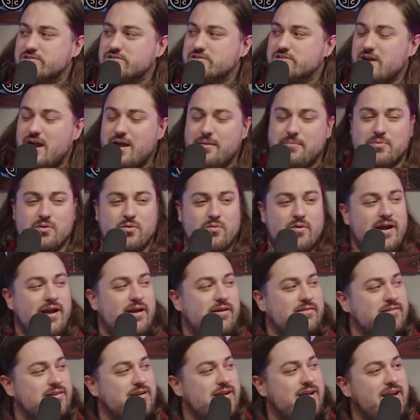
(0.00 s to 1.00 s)
shop
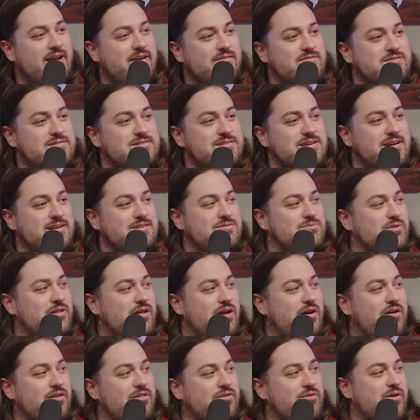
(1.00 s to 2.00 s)
around to have sex with
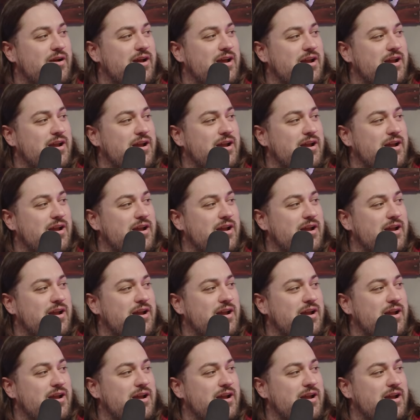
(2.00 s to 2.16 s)
other